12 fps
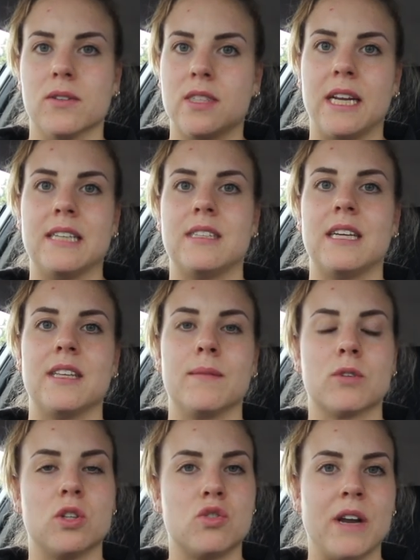or today's the day that I'm
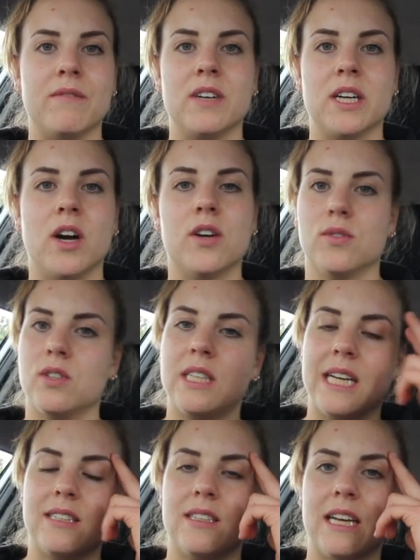going to train really hard, or
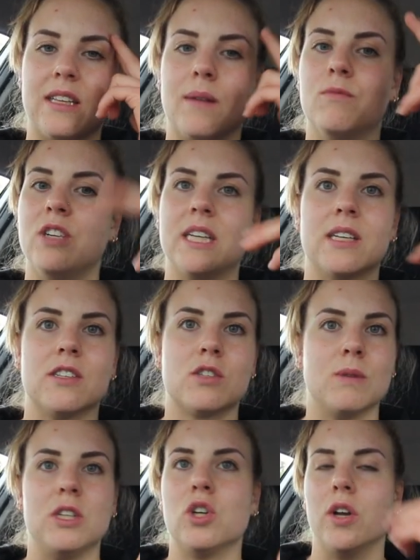today's the day that I'm really going to
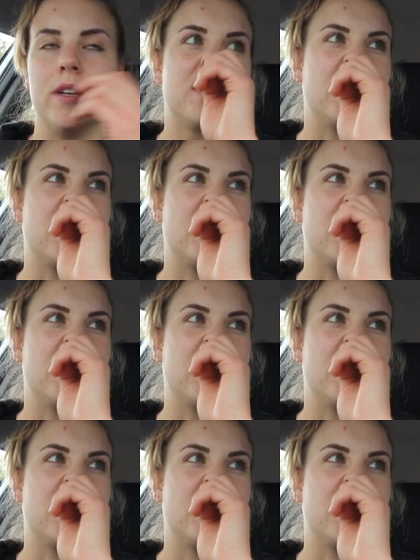switch on.